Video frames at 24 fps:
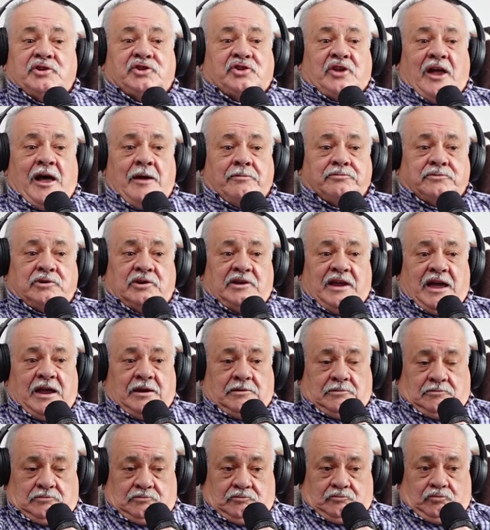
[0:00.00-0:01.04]
we stopped to
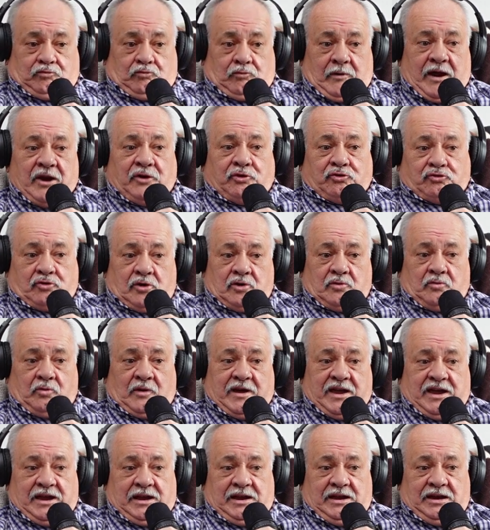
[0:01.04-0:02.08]
that restaurant
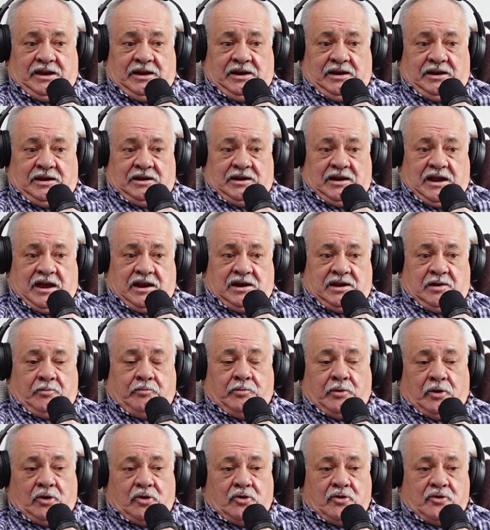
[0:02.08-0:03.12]
we in, had the
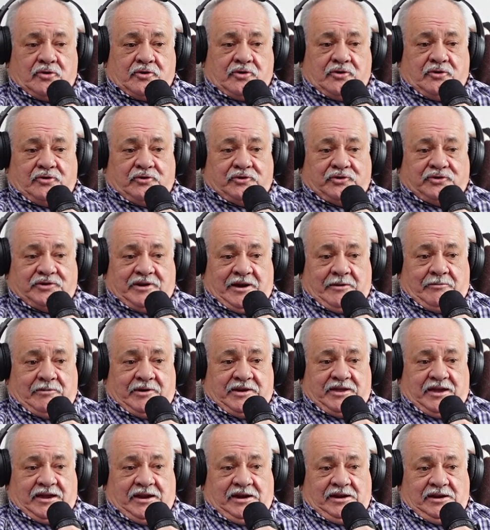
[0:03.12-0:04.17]
burgers and
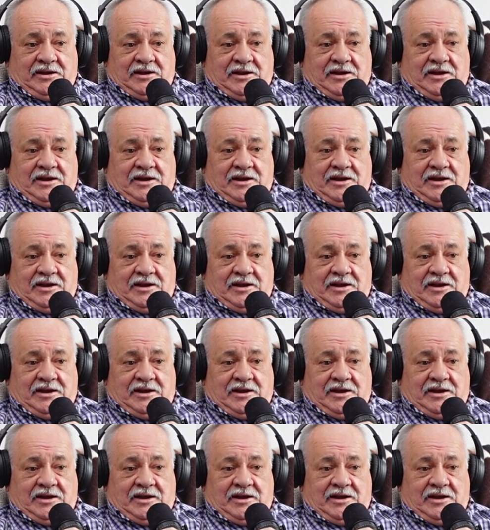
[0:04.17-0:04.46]
everything.